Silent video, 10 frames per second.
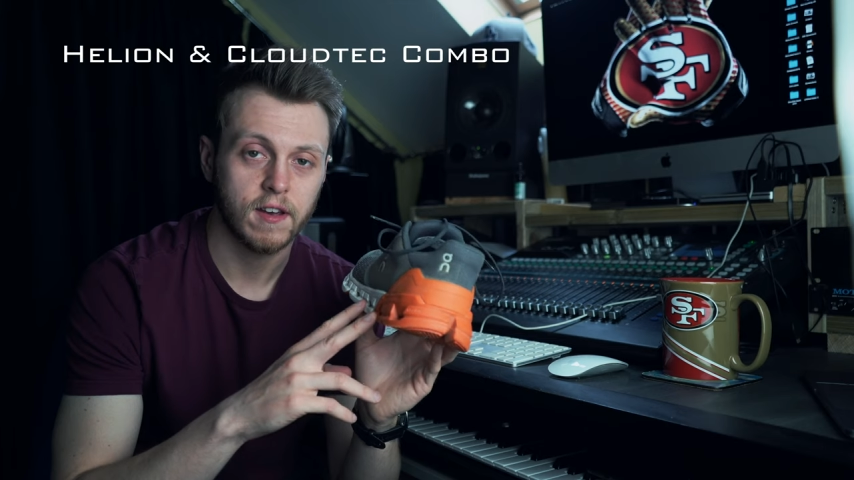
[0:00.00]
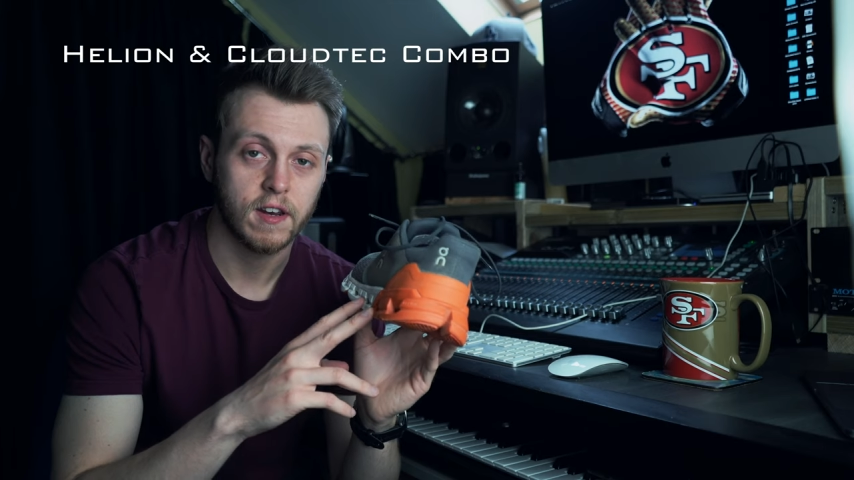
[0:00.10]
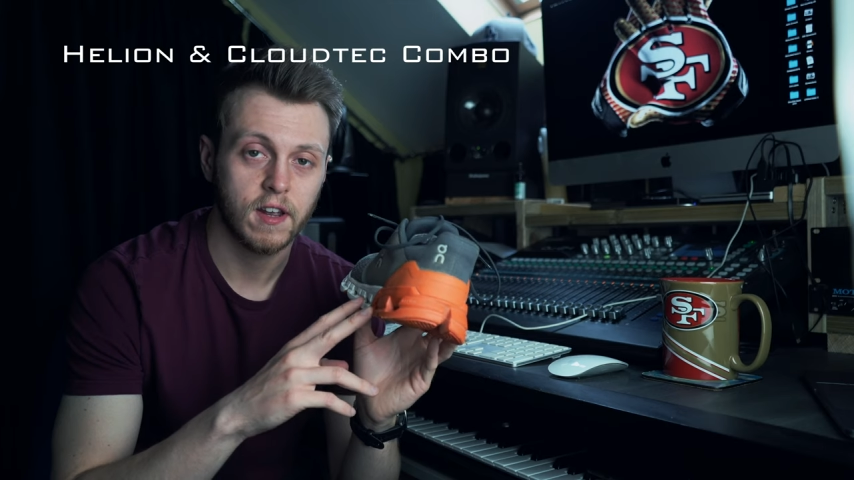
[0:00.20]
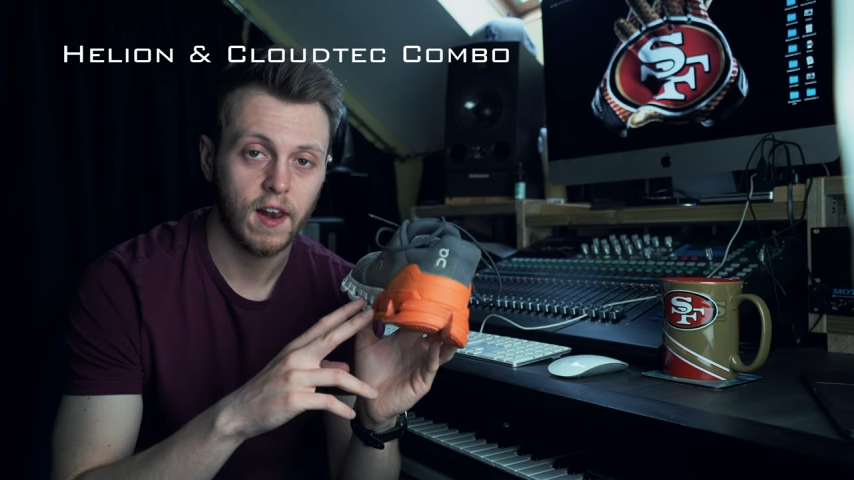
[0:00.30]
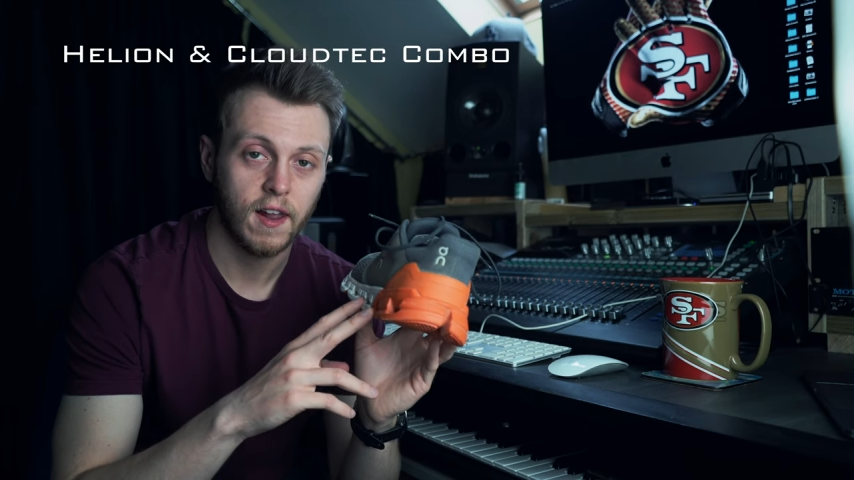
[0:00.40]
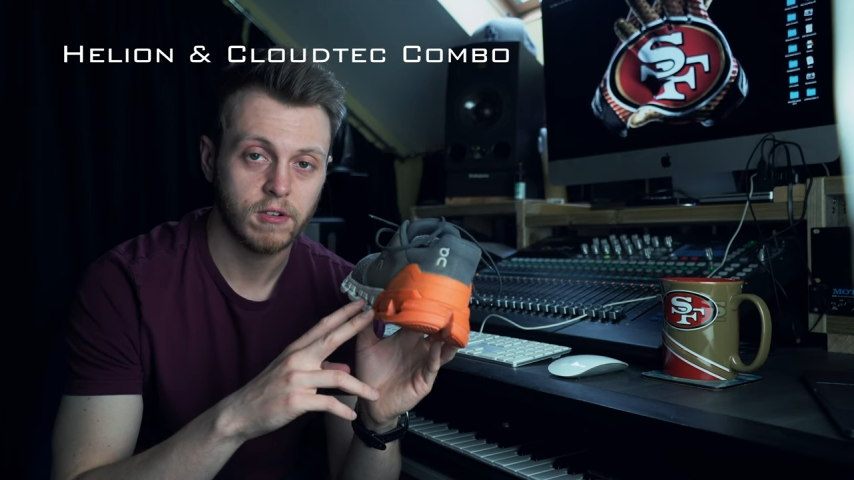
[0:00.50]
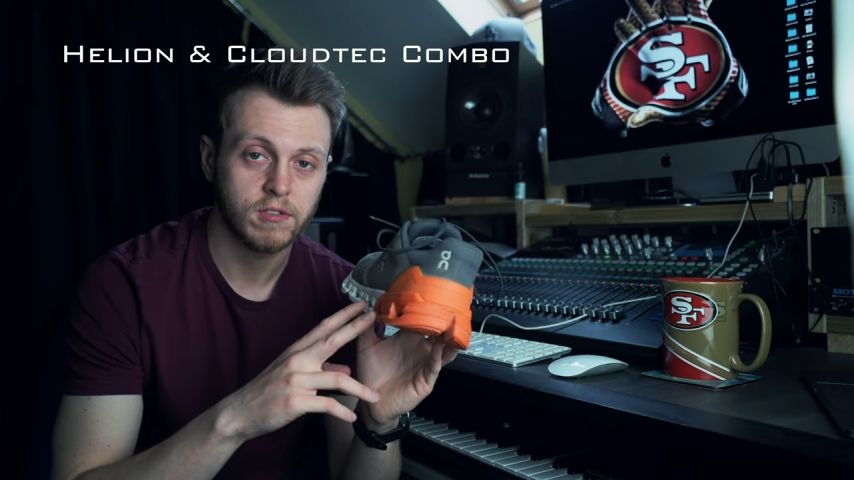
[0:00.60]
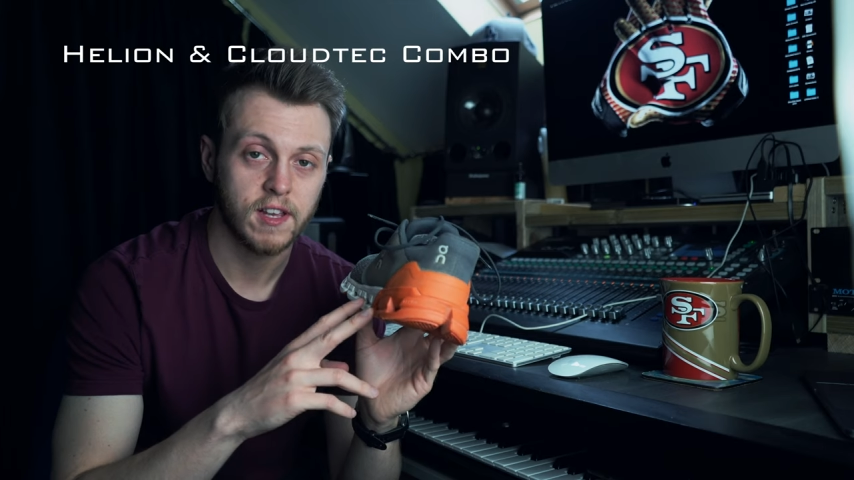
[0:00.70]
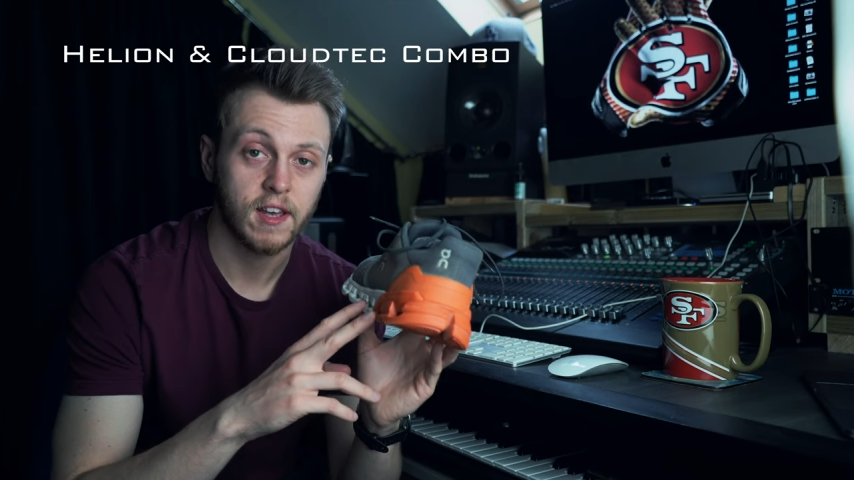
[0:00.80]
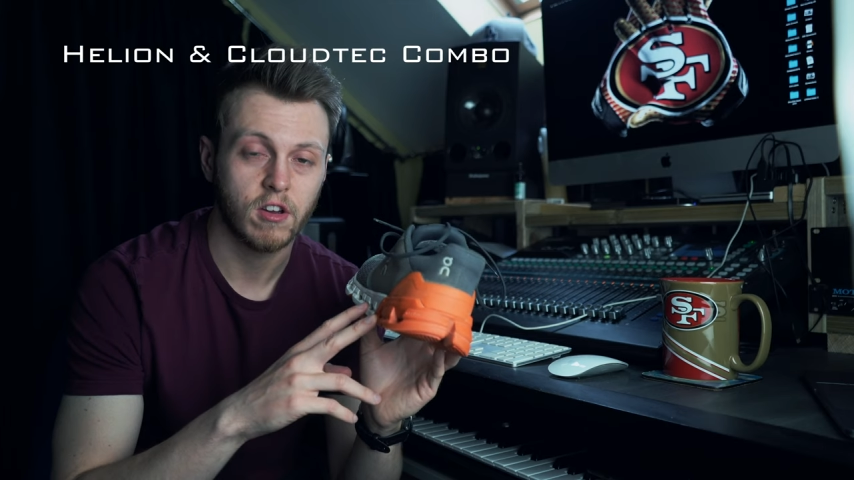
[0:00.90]
and
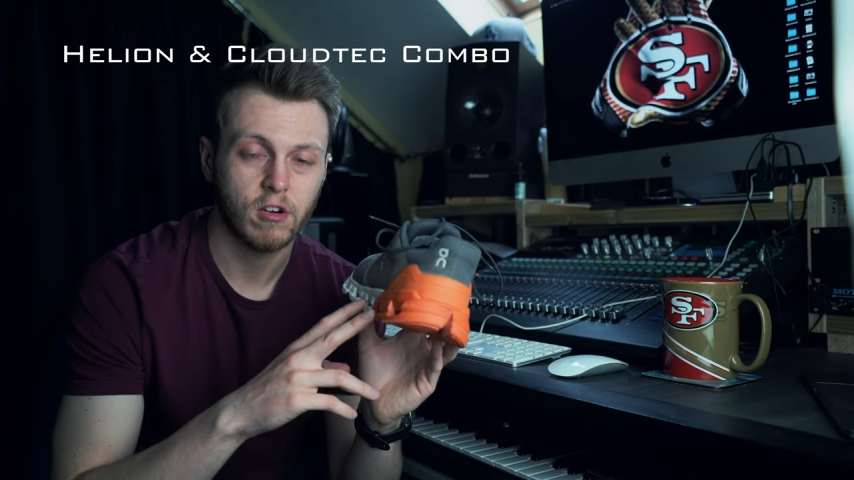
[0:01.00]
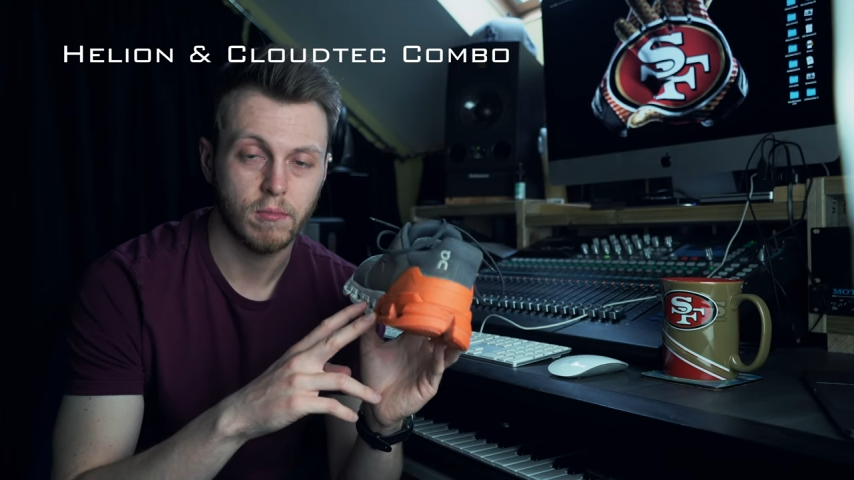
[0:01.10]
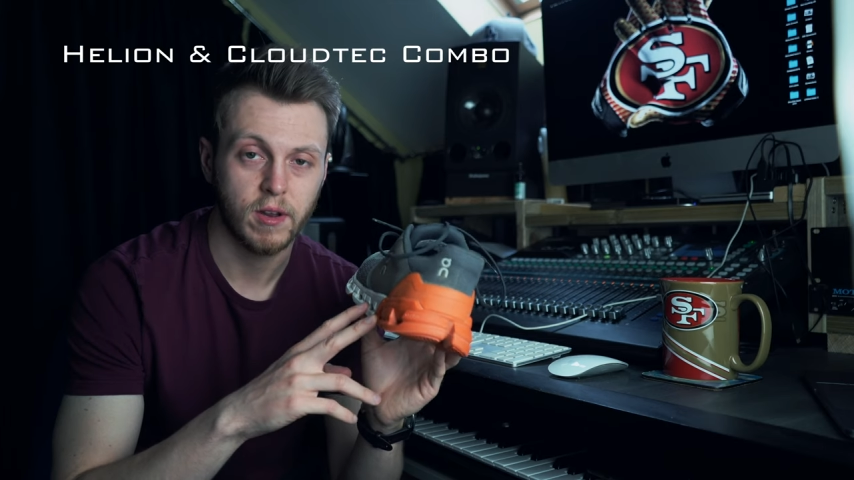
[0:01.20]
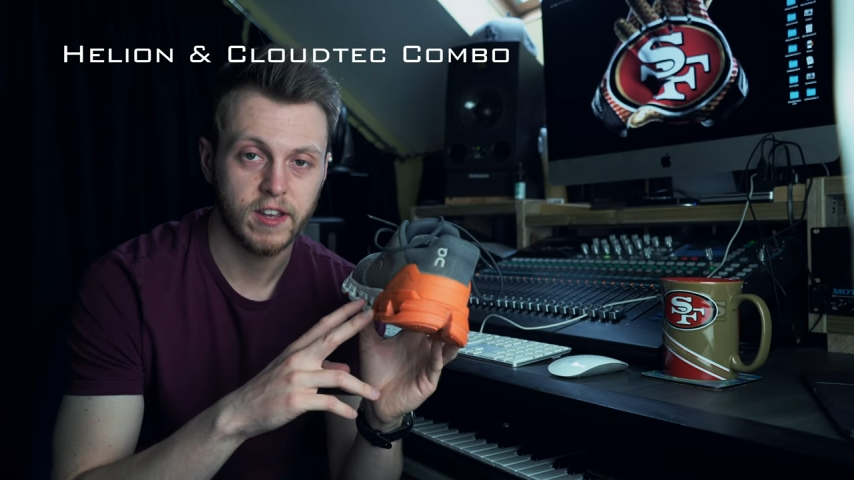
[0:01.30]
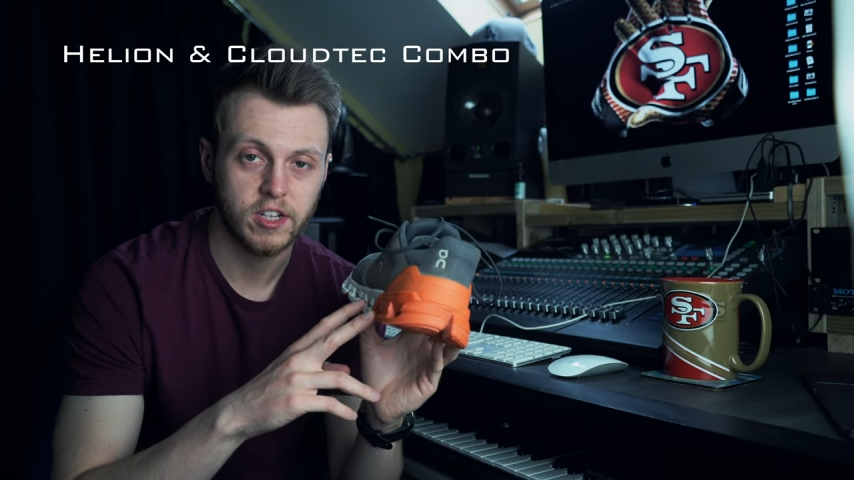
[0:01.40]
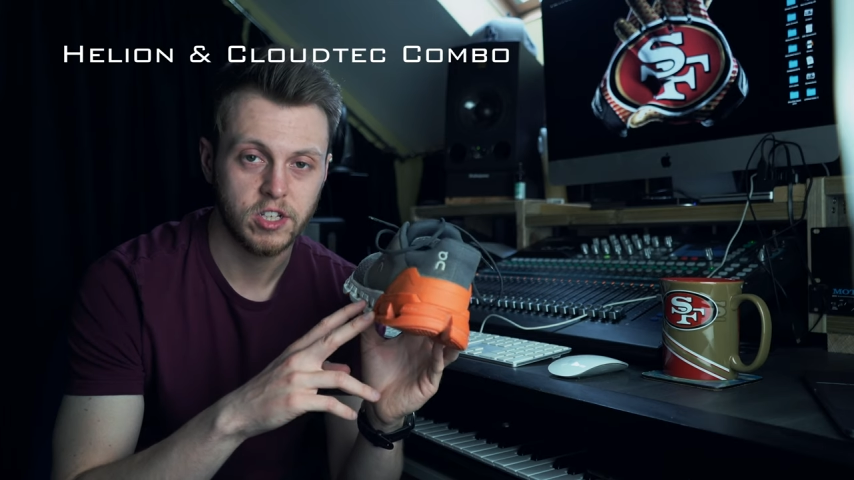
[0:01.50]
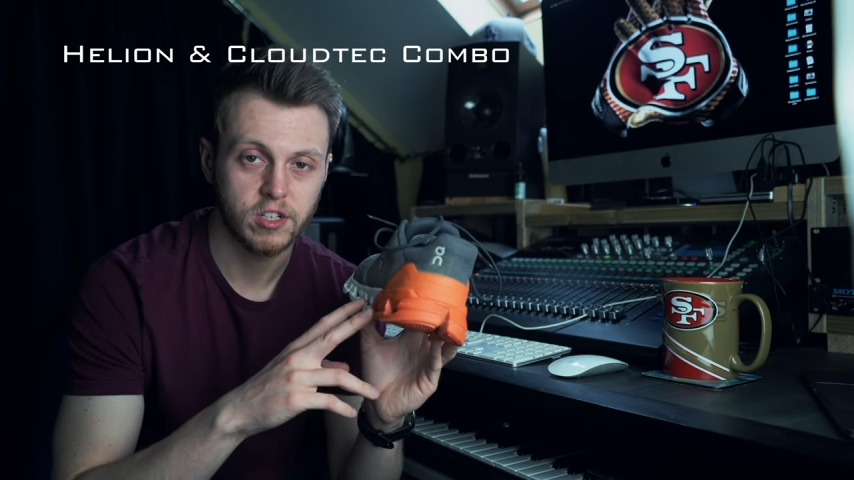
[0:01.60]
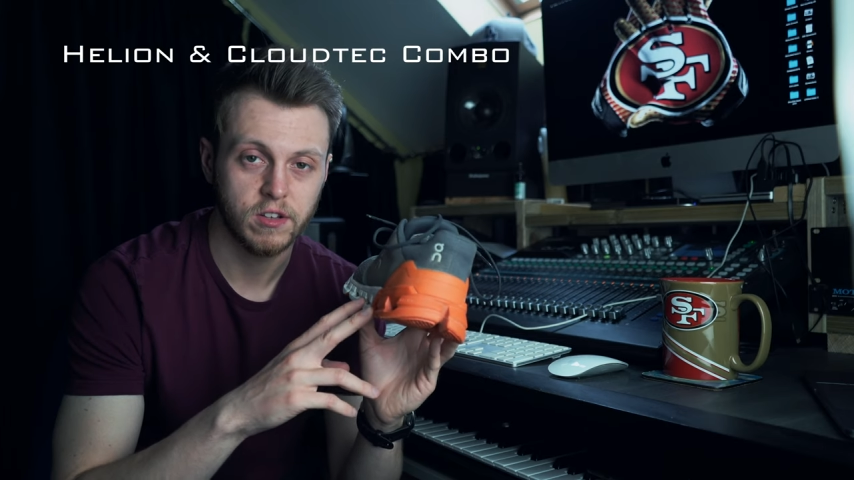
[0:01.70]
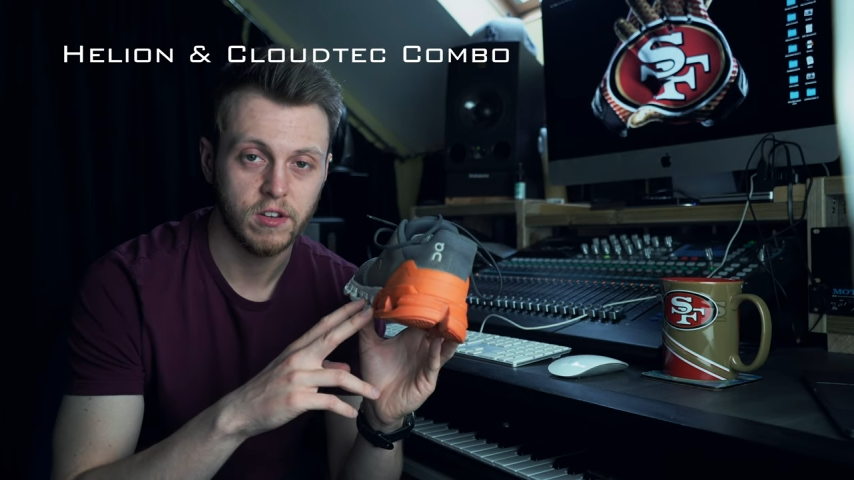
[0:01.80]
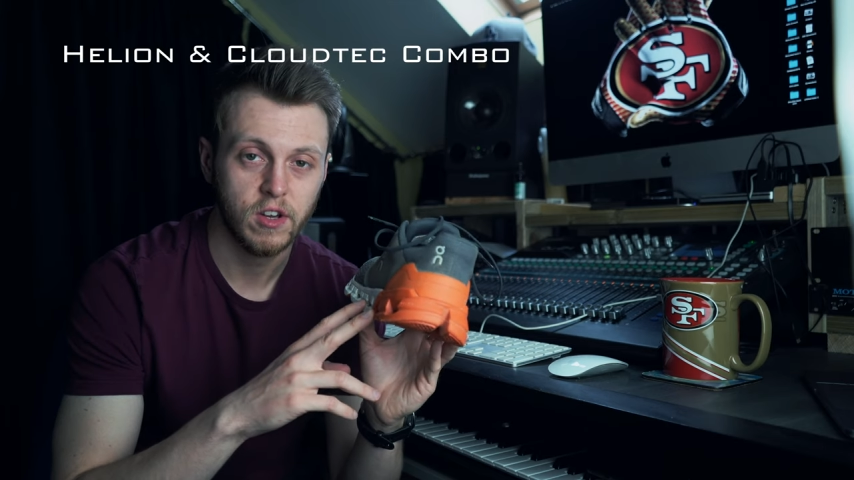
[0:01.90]
CloudTec
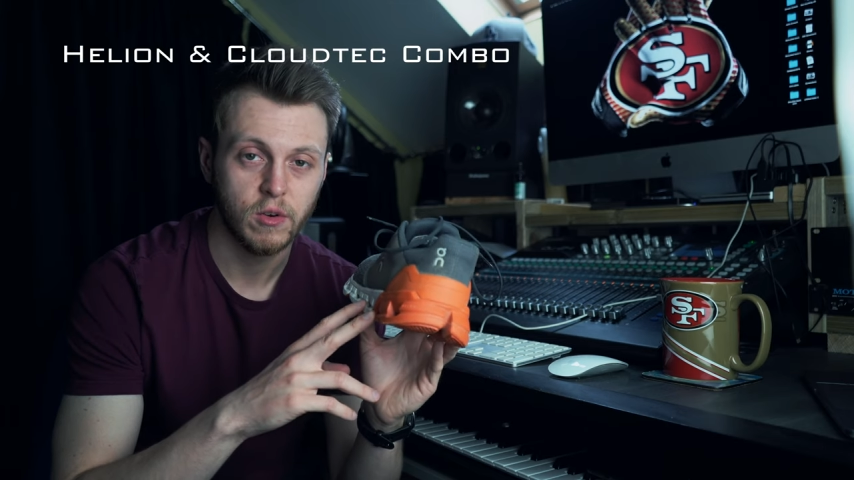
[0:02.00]
combination